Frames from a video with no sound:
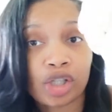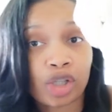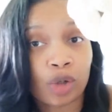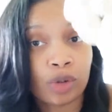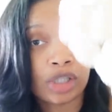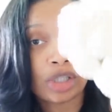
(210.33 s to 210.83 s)

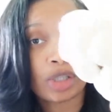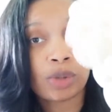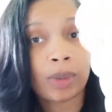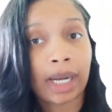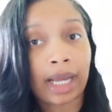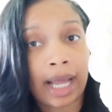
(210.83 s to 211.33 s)
So this is
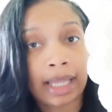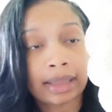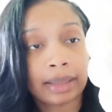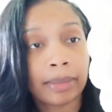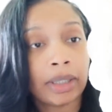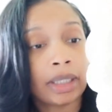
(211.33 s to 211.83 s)
what I got
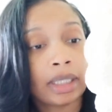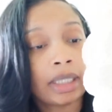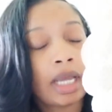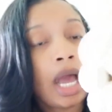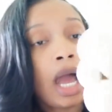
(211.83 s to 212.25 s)
them in.